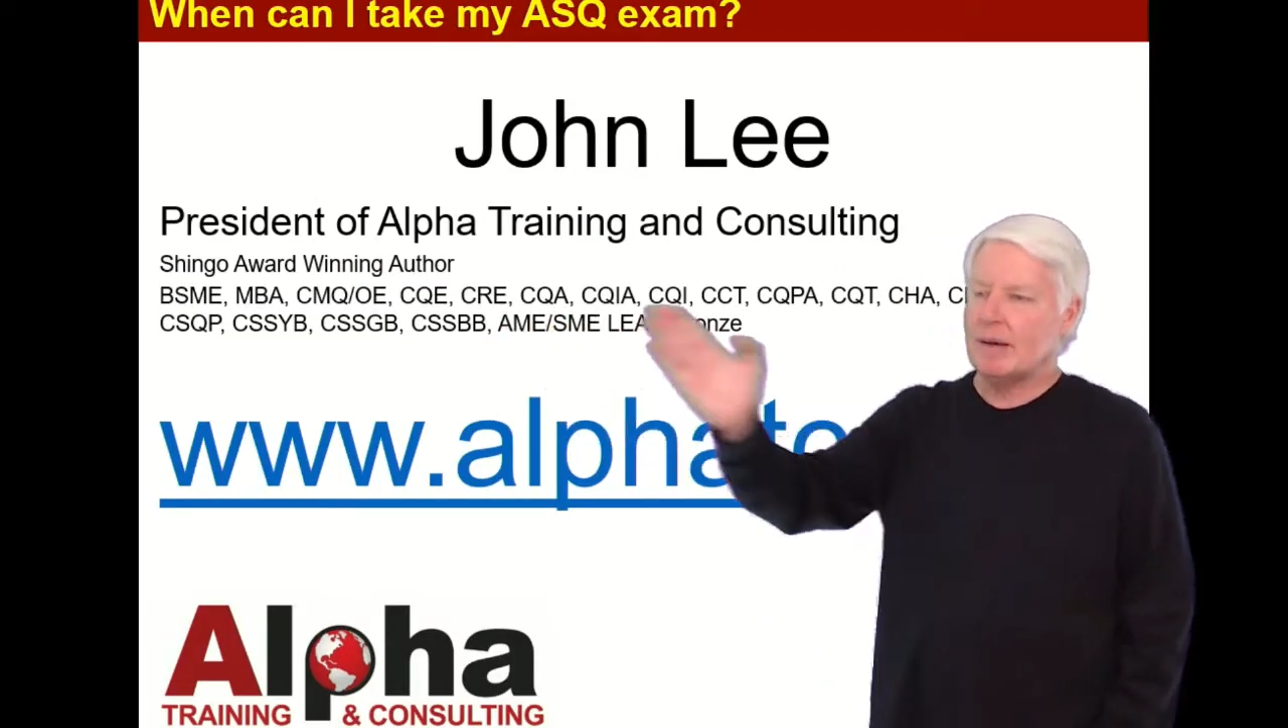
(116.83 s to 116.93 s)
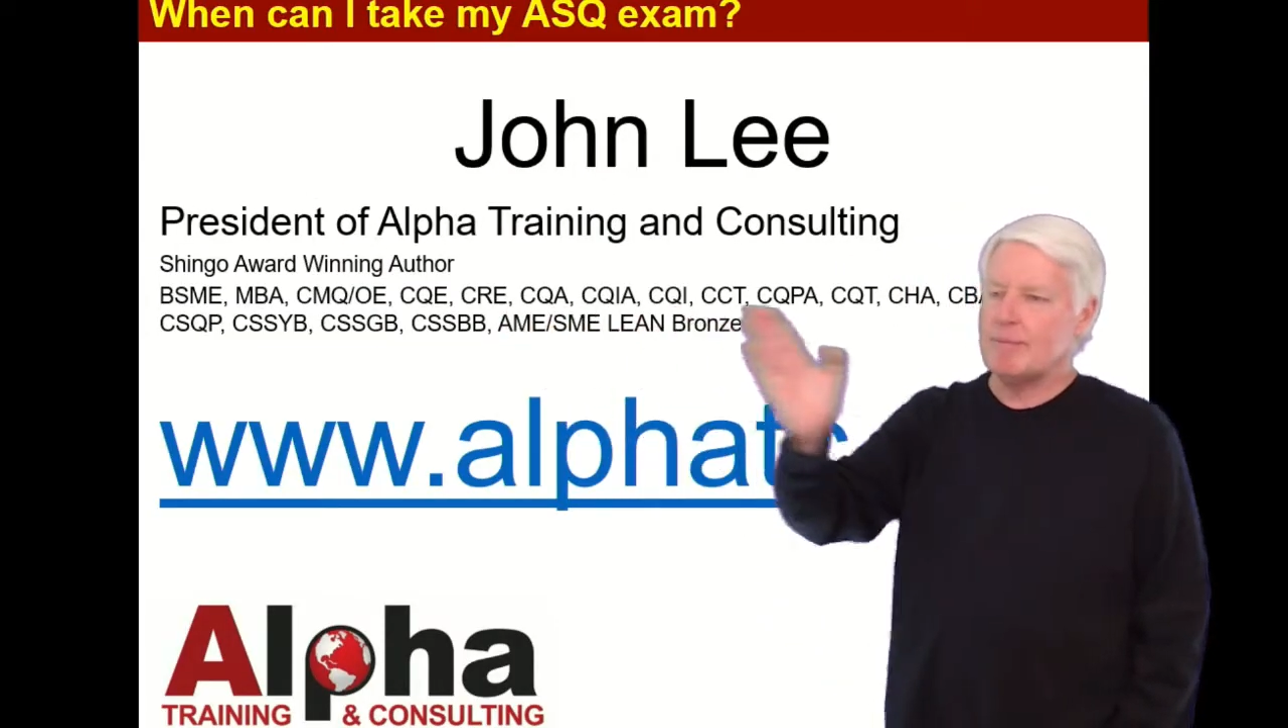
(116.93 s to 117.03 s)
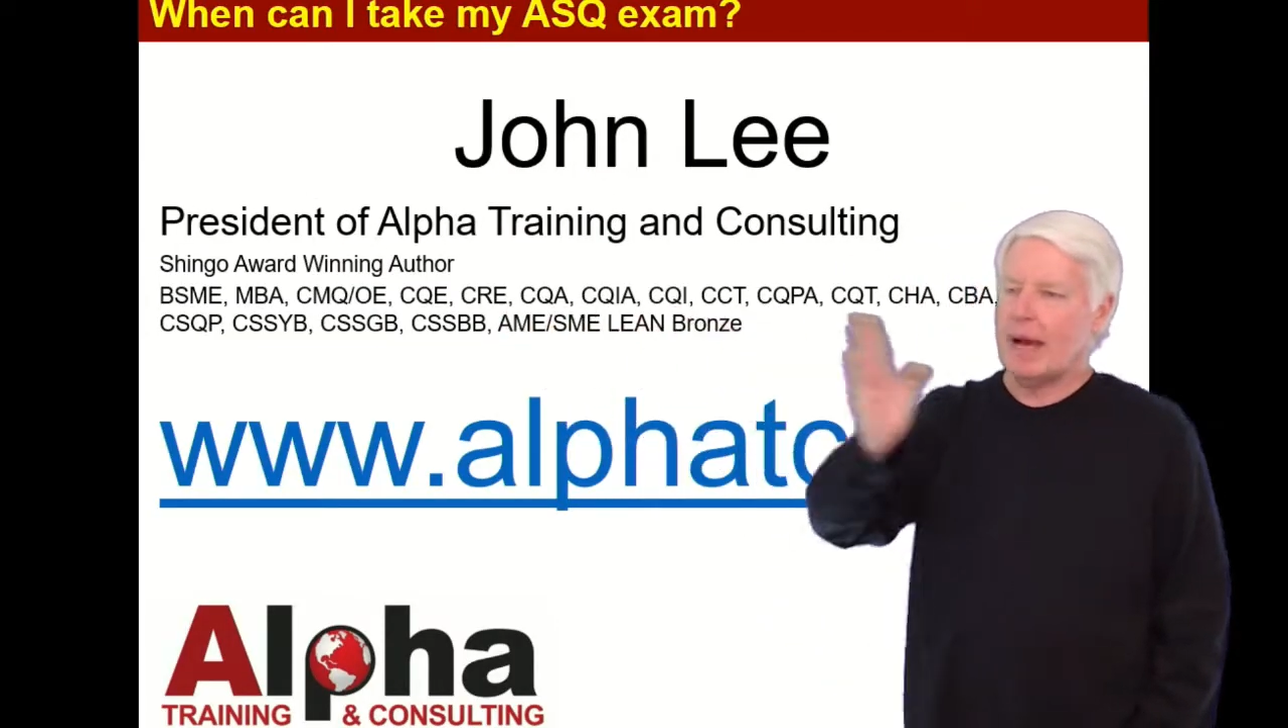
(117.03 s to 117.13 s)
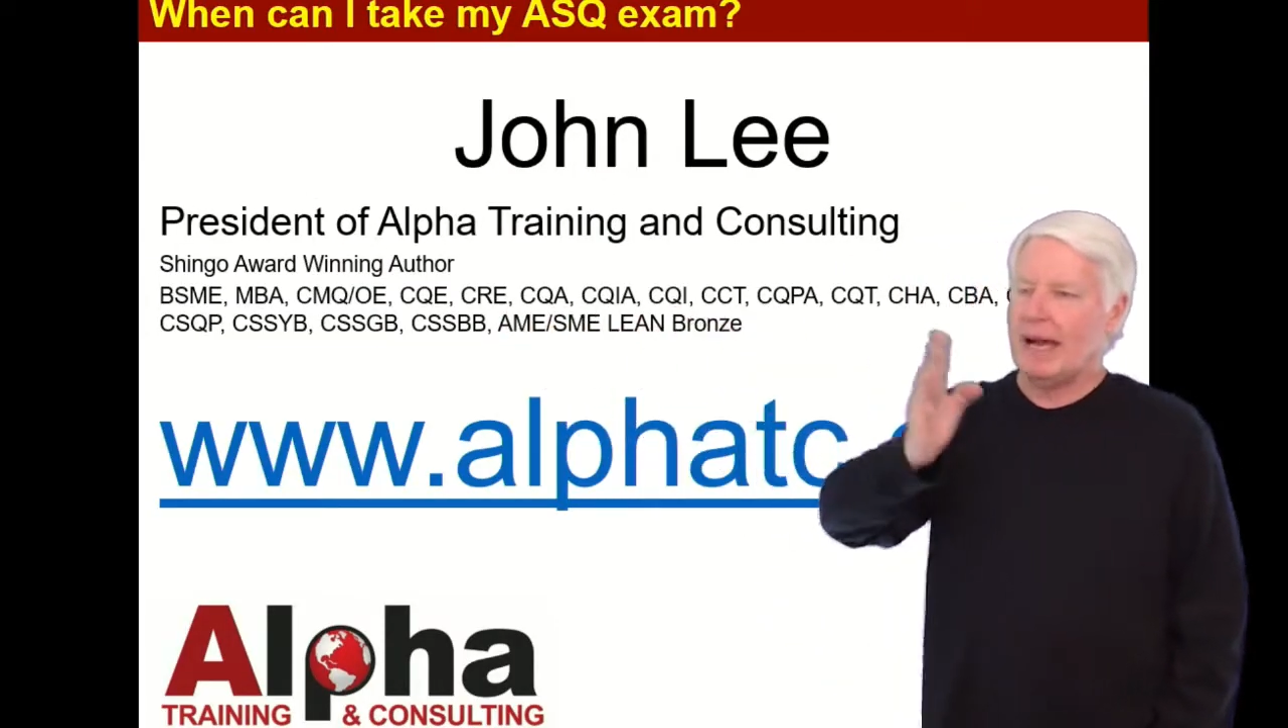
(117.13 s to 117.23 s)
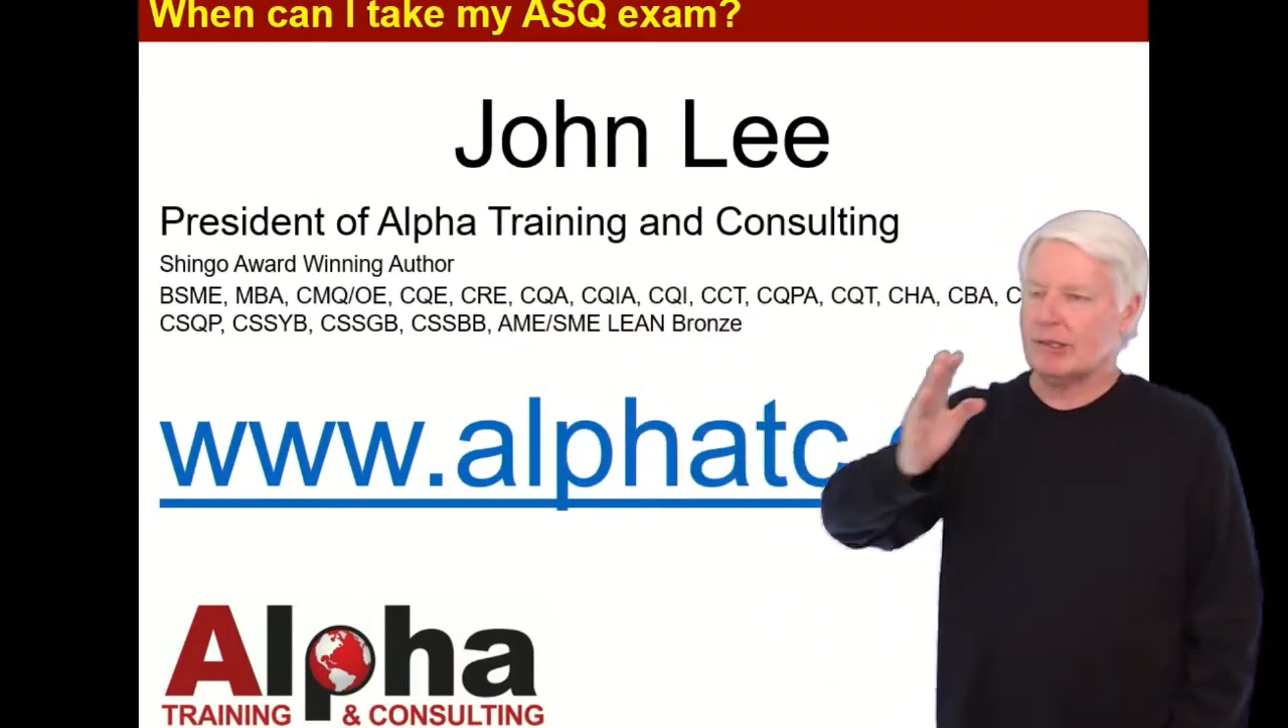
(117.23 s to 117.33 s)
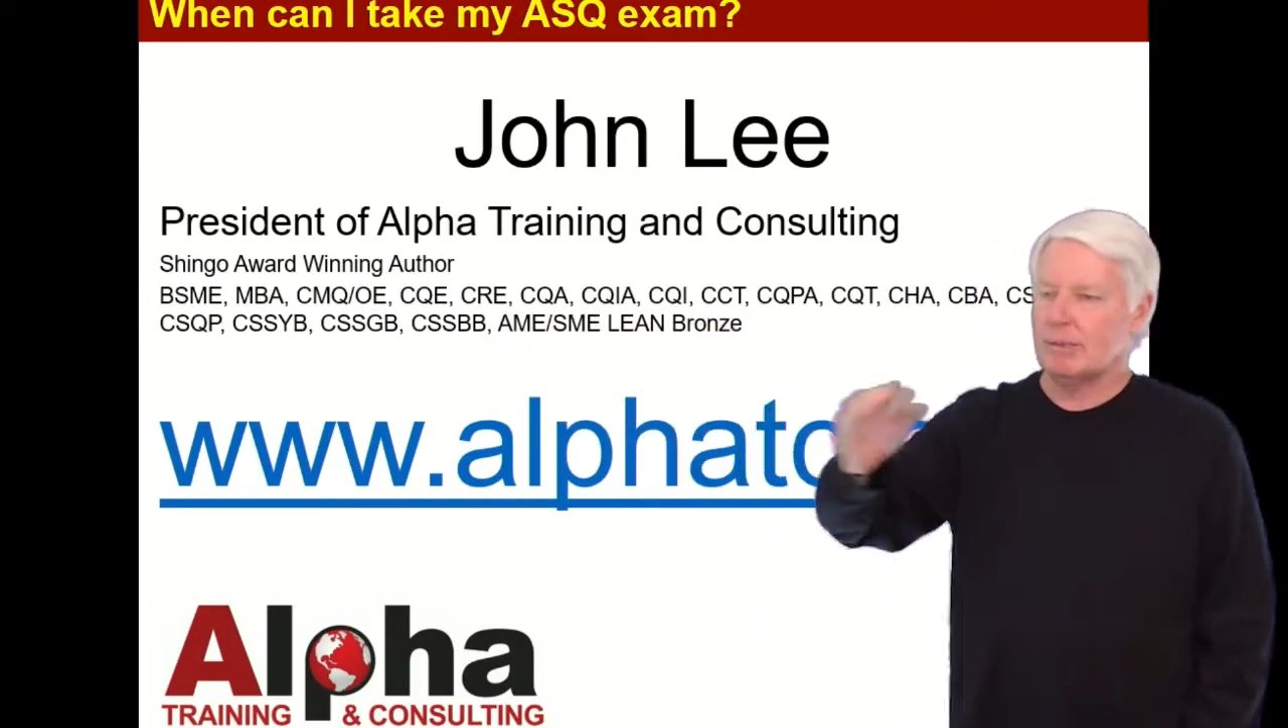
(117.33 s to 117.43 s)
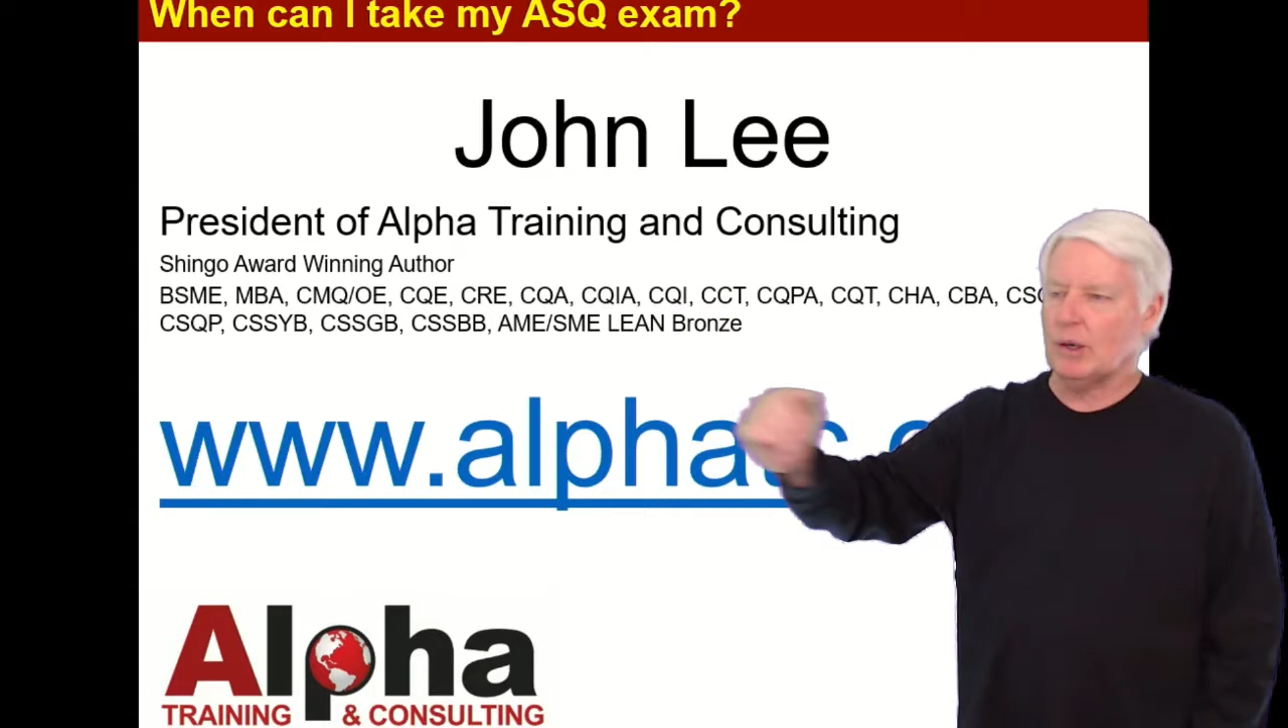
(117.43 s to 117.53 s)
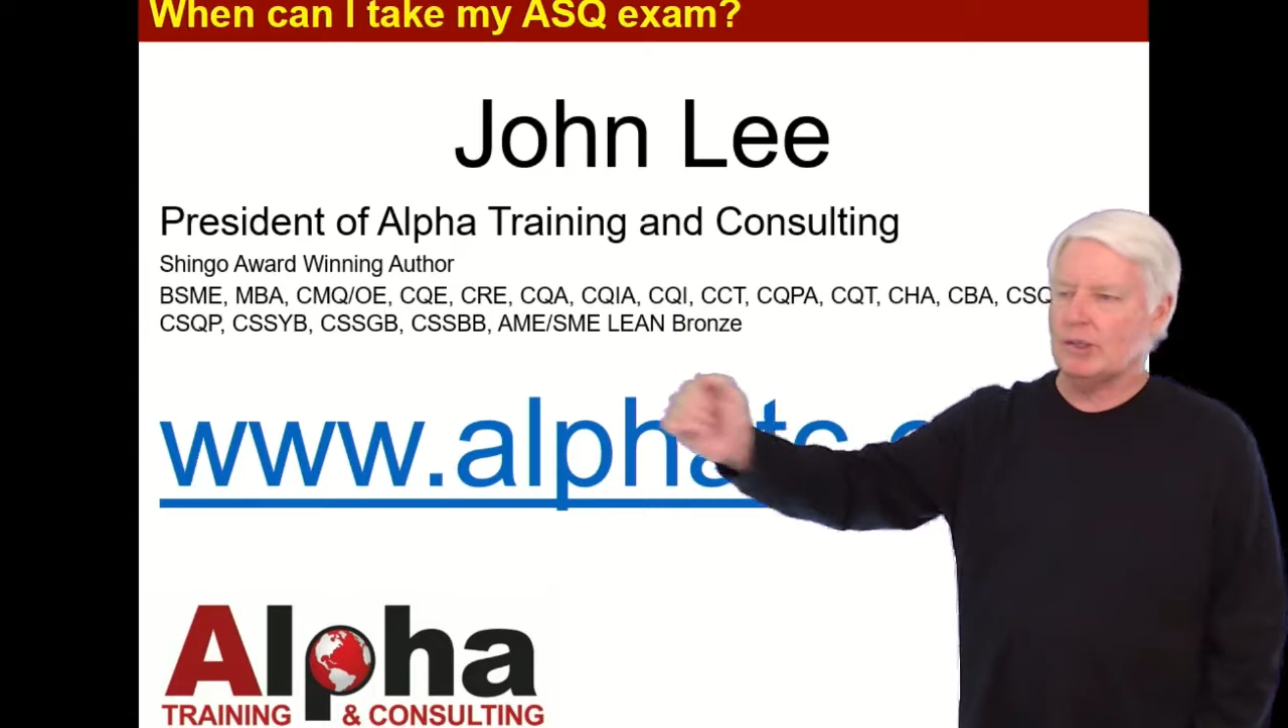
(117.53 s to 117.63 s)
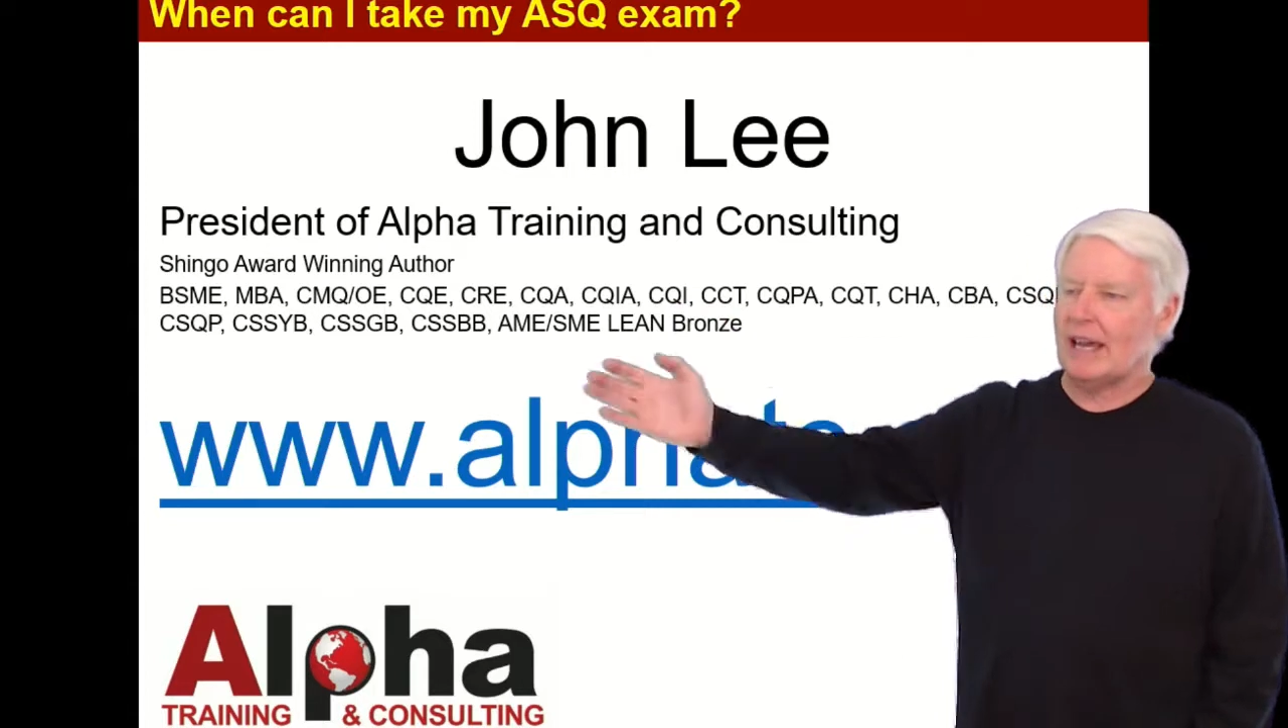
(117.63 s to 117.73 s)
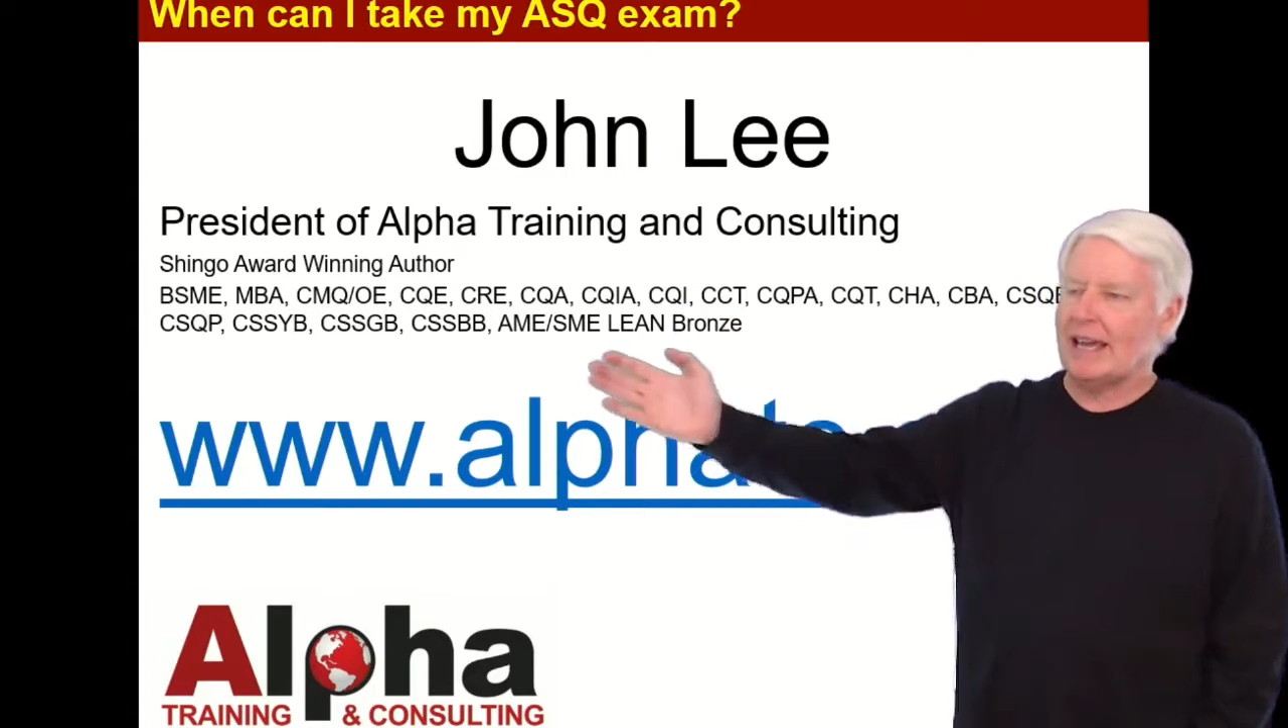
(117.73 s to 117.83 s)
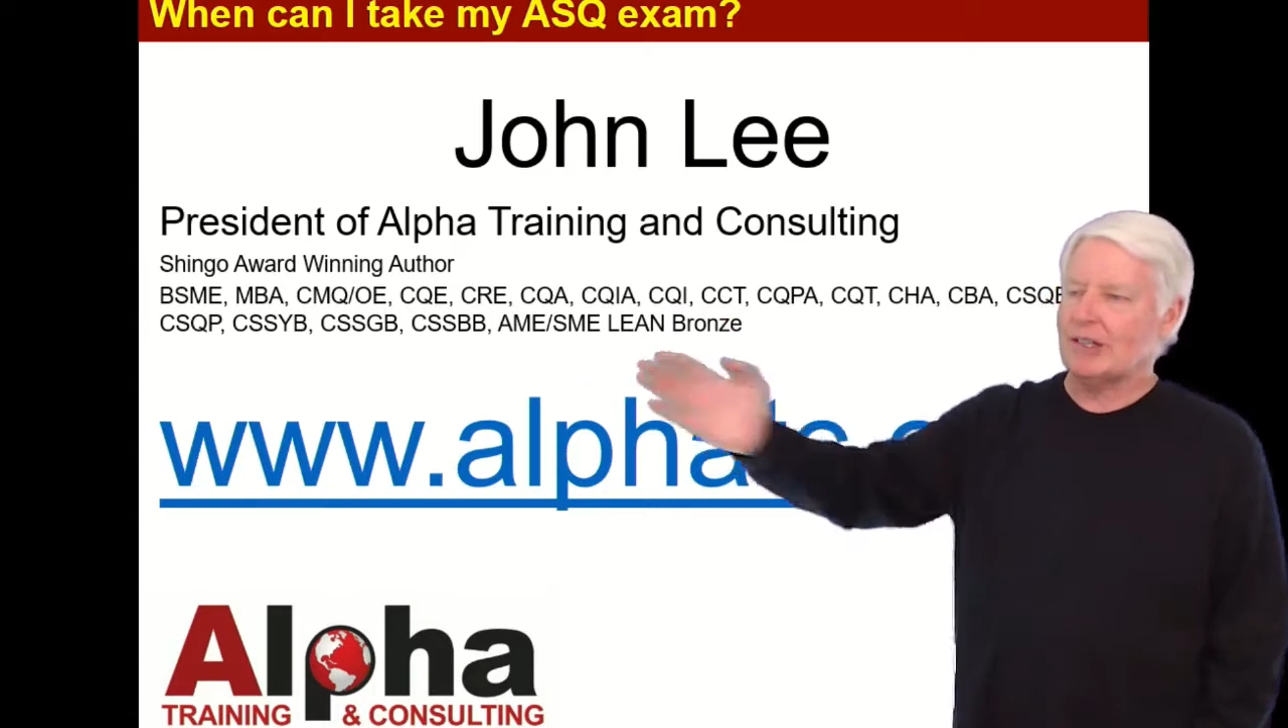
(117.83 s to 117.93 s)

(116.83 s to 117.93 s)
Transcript: I passed most of the